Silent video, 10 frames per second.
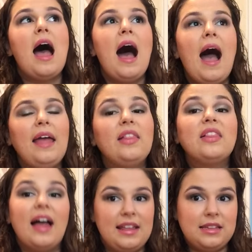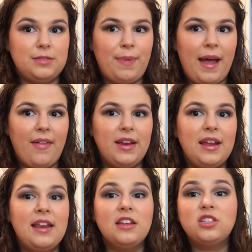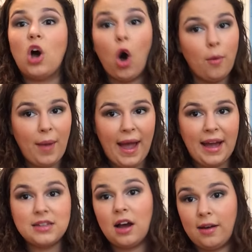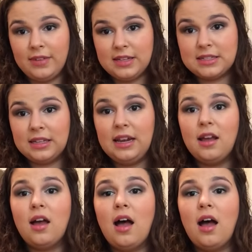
I like this palette. It is all matte, obviously,